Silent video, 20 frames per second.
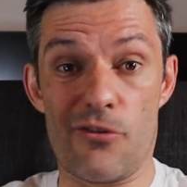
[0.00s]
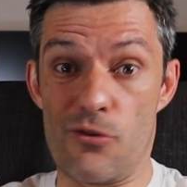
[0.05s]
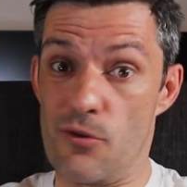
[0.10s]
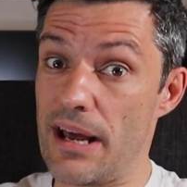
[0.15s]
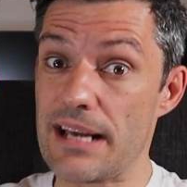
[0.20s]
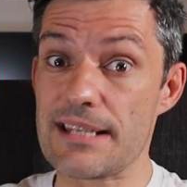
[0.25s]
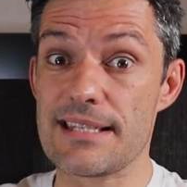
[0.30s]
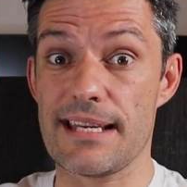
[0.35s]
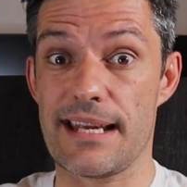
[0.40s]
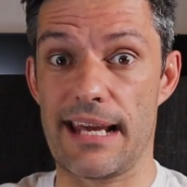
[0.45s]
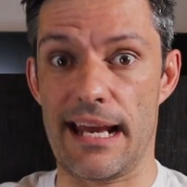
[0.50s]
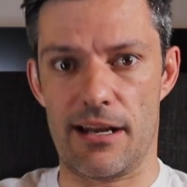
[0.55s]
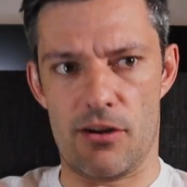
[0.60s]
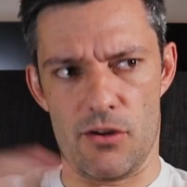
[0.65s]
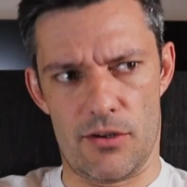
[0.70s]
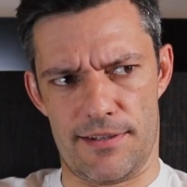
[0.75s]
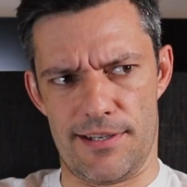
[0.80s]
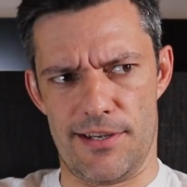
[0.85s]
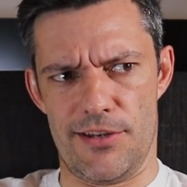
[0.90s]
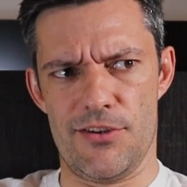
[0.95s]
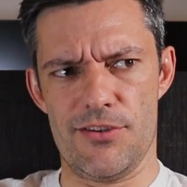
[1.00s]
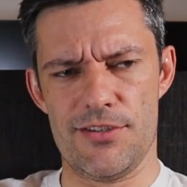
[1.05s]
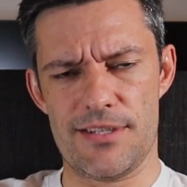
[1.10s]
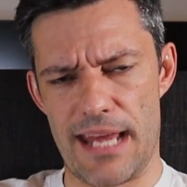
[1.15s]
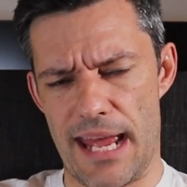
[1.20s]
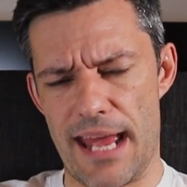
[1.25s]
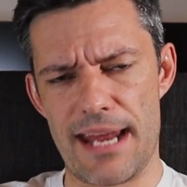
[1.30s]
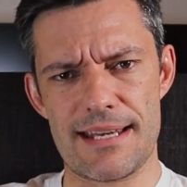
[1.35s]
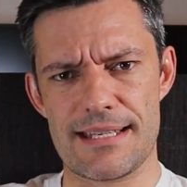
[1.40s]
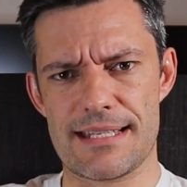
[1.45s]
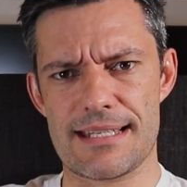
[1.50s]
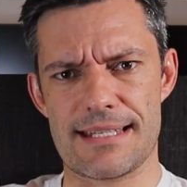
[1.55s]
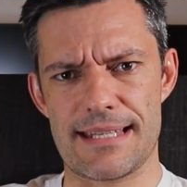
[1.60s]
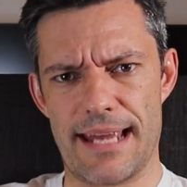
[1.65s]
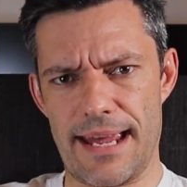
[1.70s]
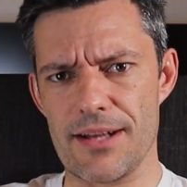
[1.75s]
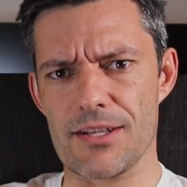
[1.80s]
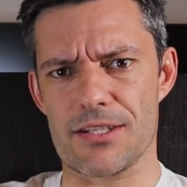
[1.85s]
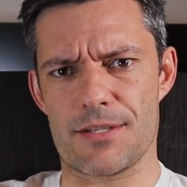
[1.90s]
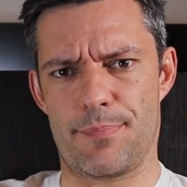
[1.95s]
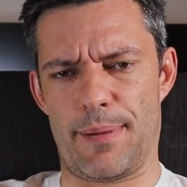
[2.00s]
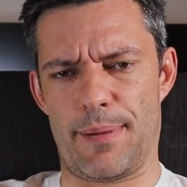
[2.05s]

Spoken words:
Russygate continues at a snail's